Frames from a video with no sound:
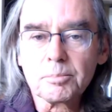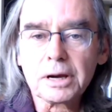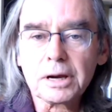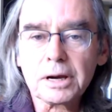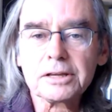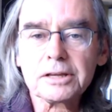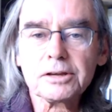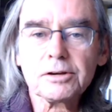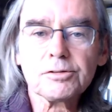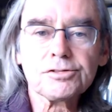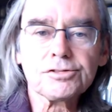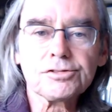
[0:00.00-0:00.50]

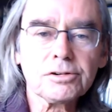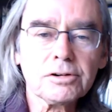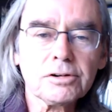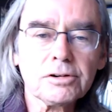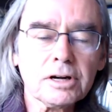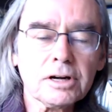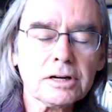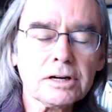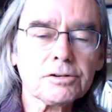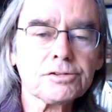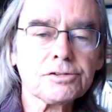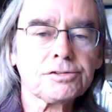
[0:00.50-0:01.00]
But you should
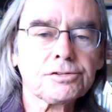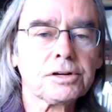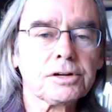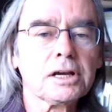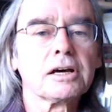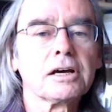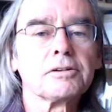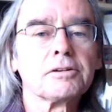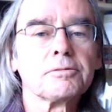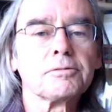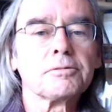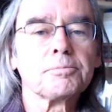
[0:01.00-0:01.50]

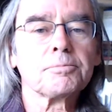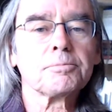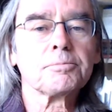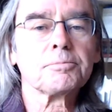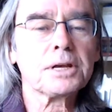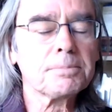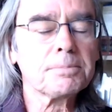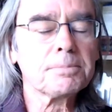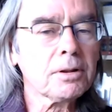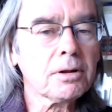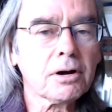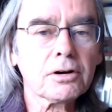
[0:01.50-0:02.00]
understand,
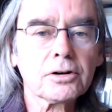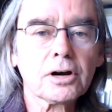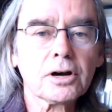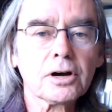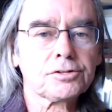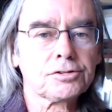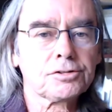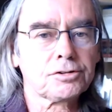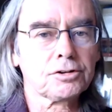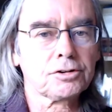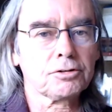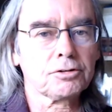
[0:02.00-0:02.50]
people are
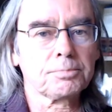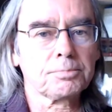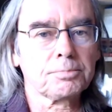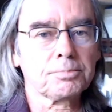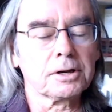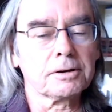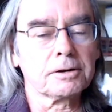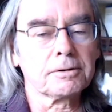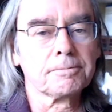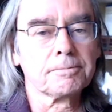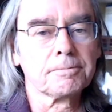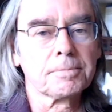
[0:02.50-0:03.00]
not stupid.